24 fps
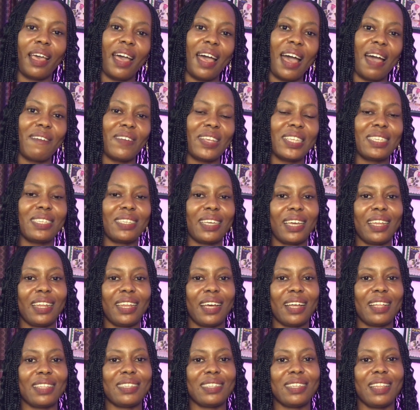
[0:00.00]
Having said
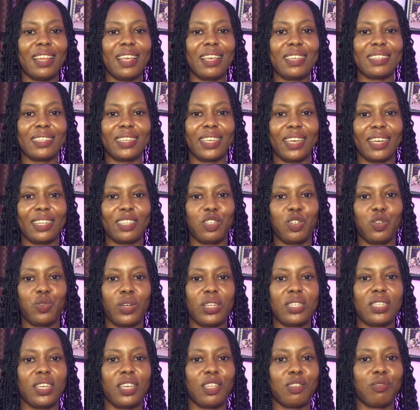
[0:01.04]
that, let's get
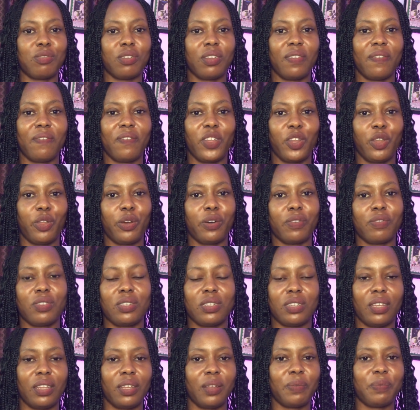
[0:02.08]
straight into the video of
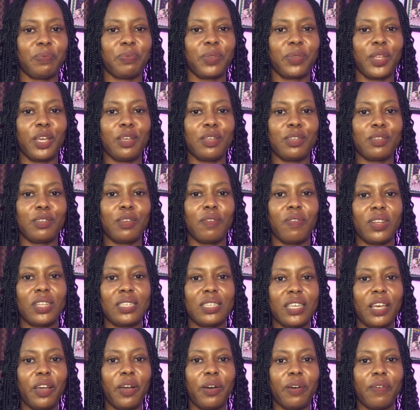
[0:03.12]
today. So for the
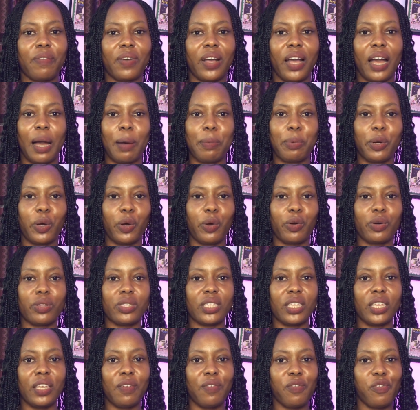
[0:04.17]
sake of CapCut,
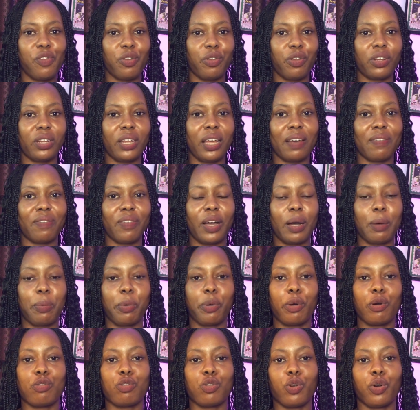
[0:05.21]
if you don't have
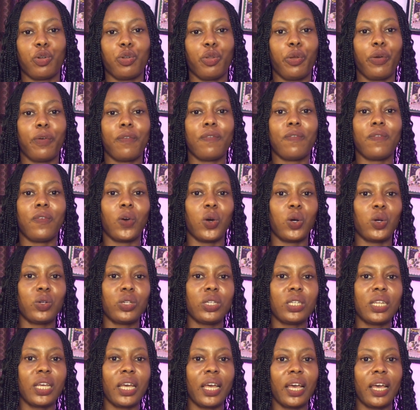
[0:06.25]
CapCut on your
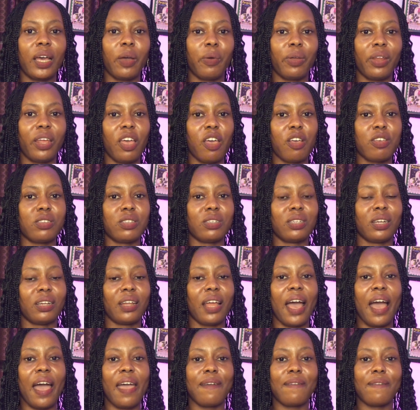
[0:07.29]
phone, whether you're using an
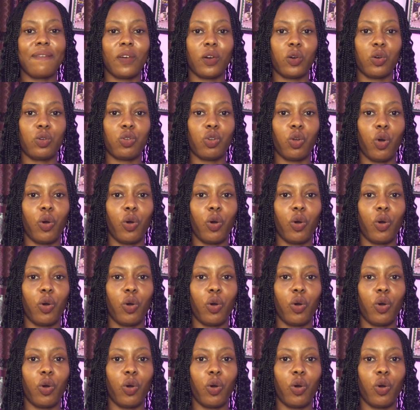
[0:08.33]
iPhone